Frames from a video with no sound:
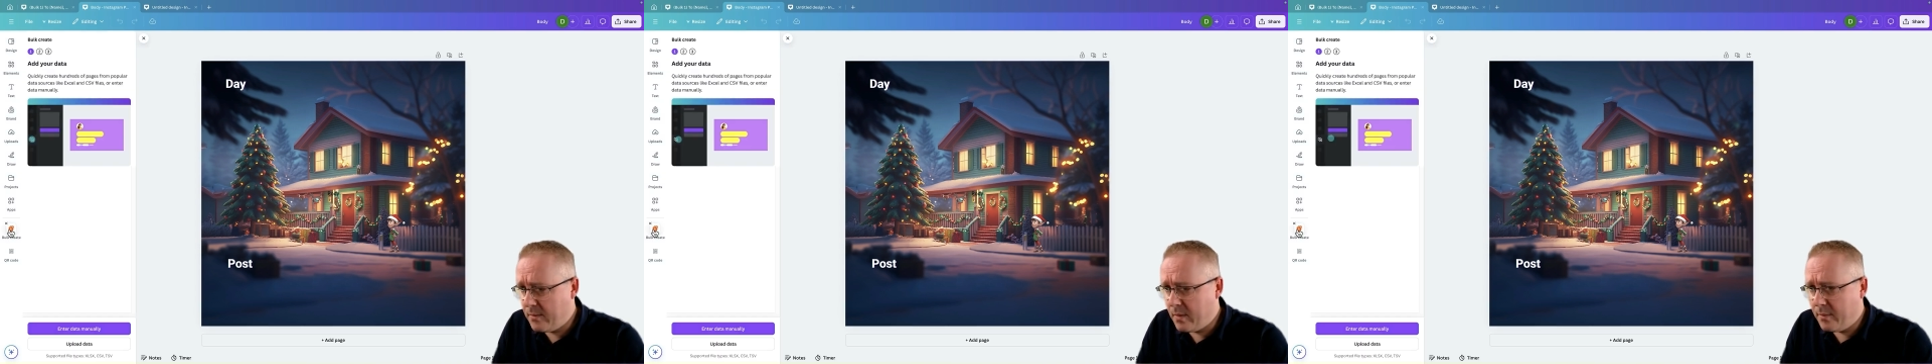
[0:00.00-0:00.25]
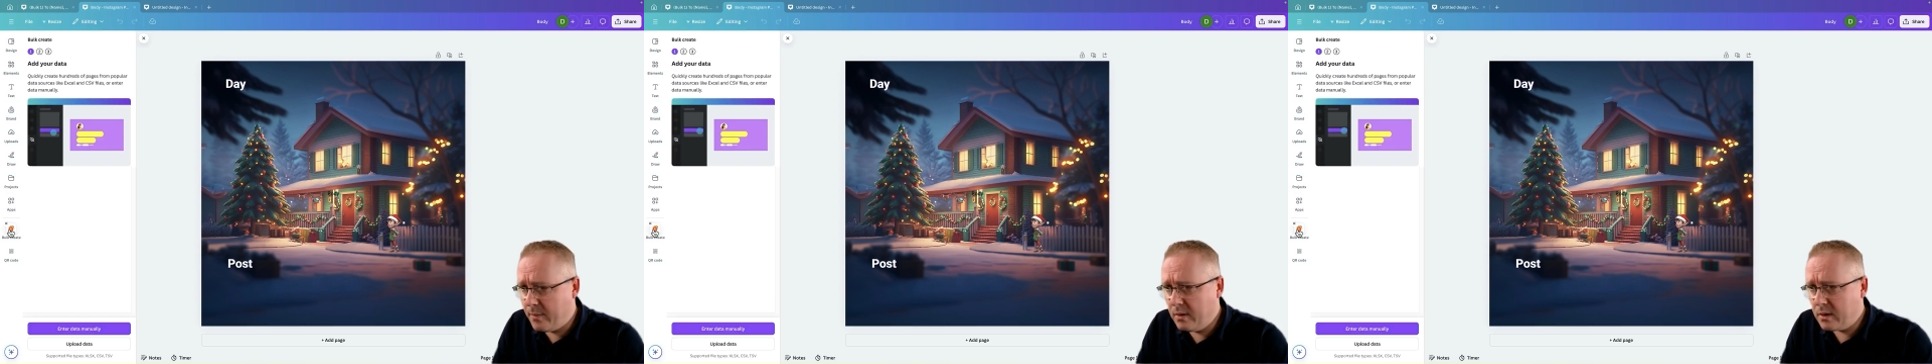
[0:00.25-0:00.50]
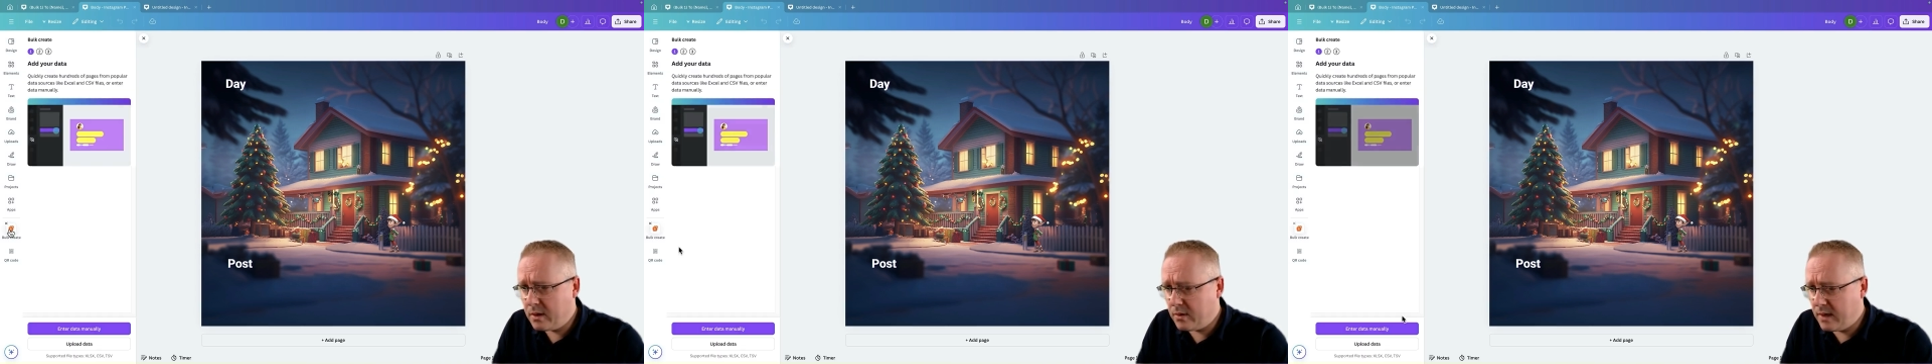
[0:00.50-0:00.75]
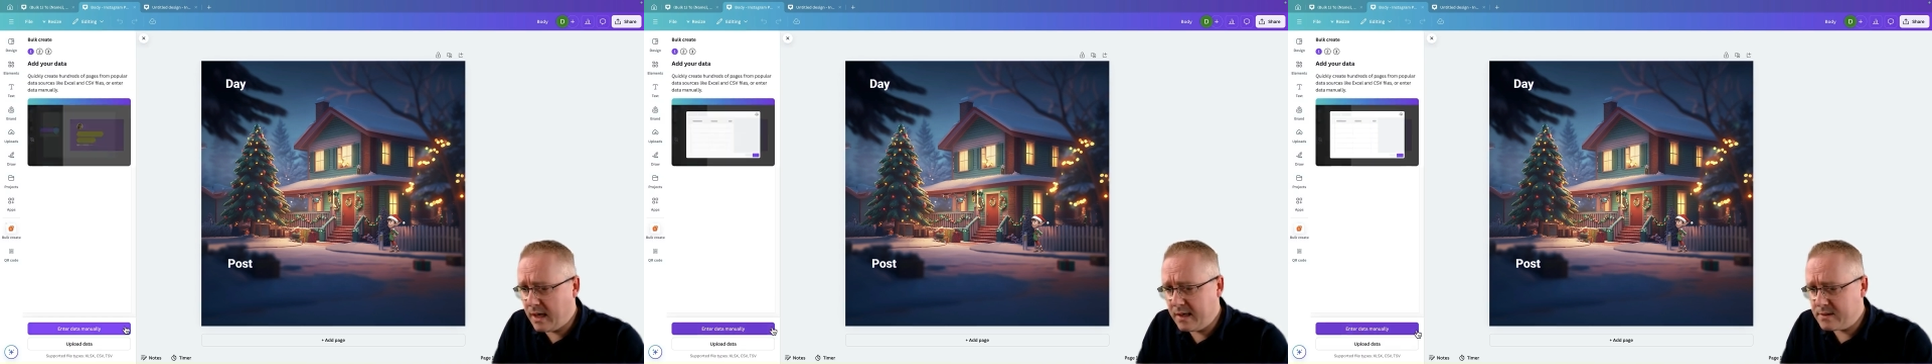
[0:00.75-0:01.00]
a bulk
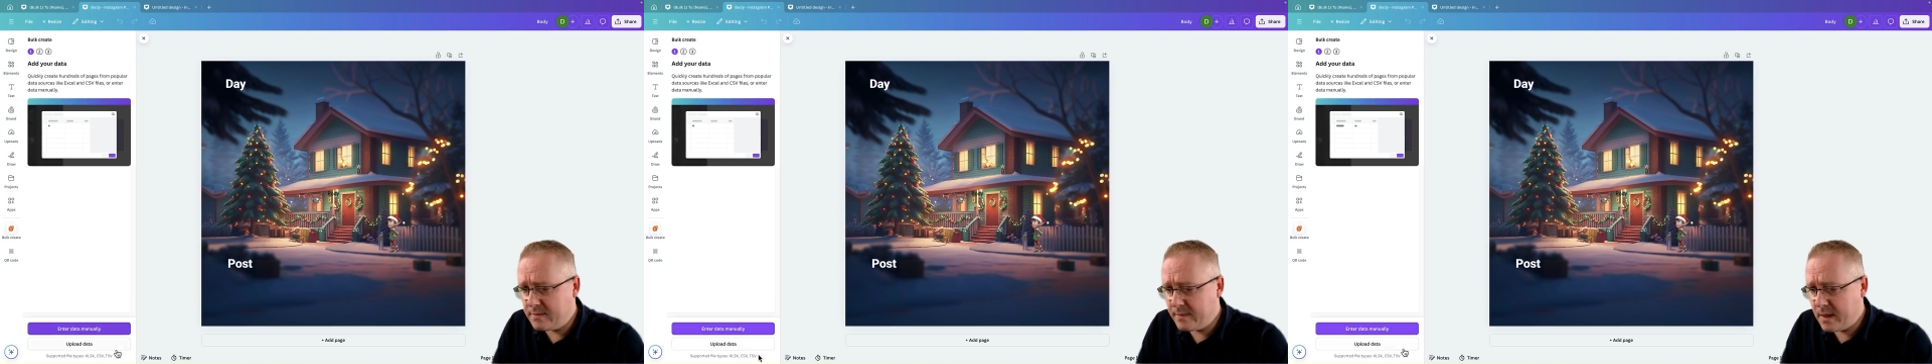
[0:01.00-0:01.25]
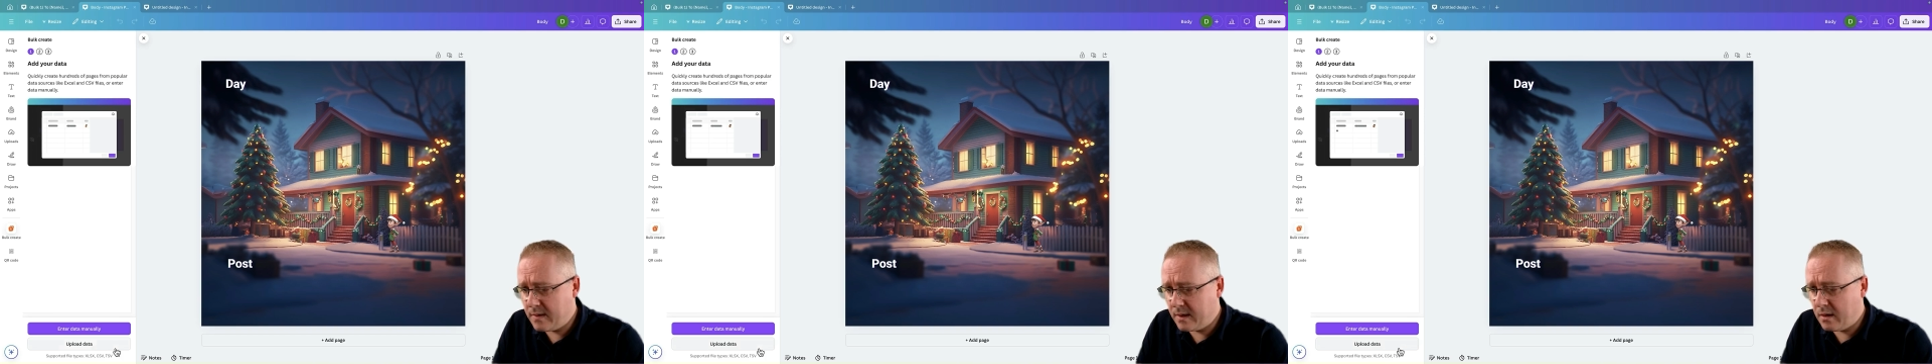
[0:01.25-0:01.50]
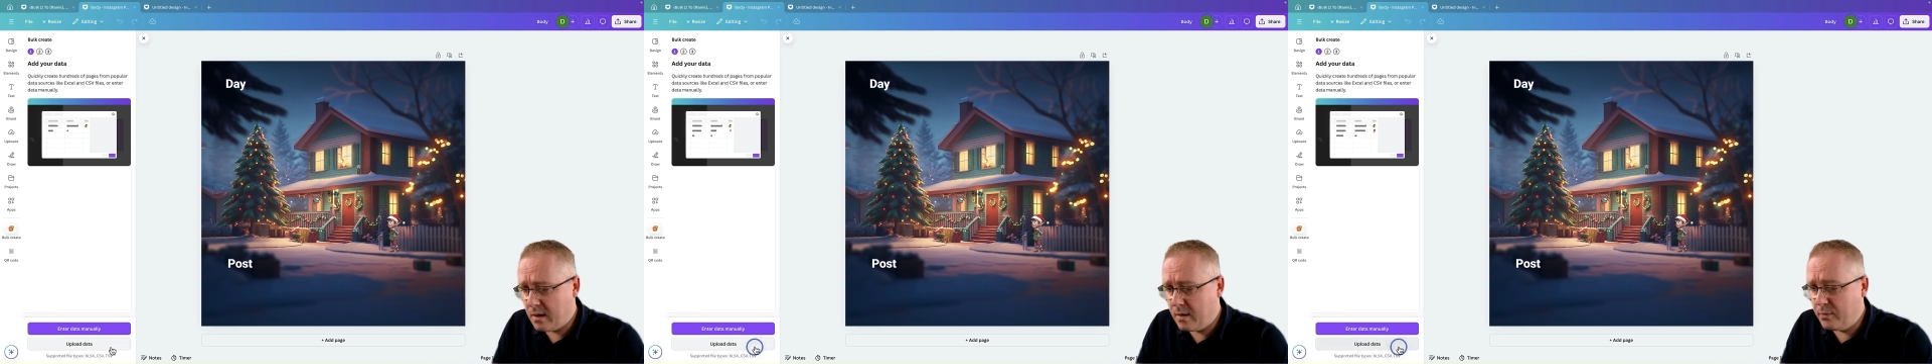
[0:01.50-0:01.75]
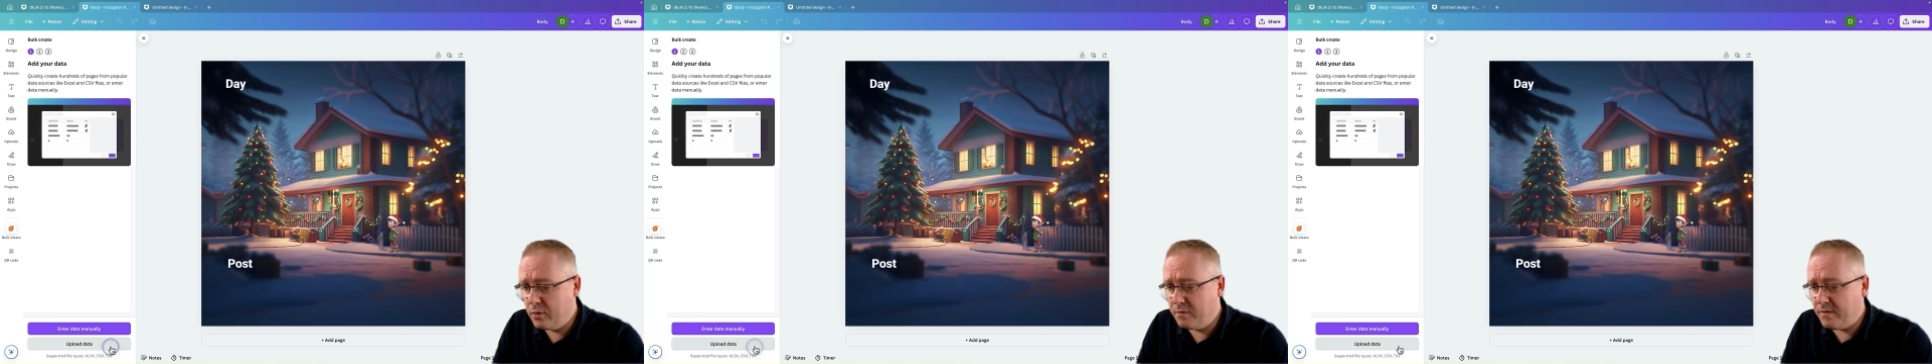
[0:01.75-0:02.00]
create, and I'm going to
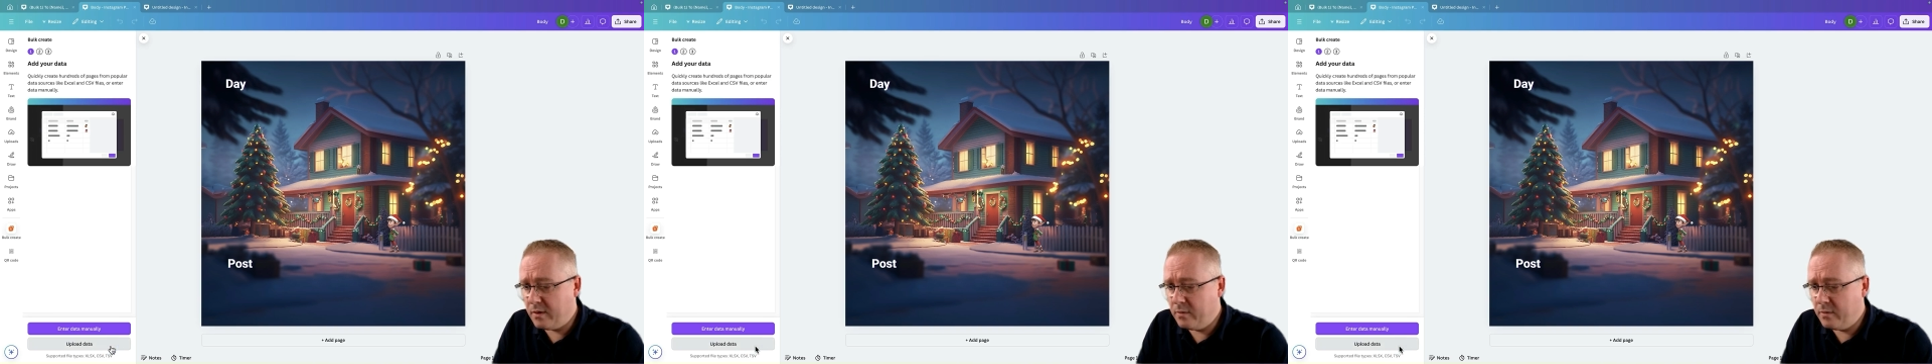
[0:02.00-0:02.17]
upload a file,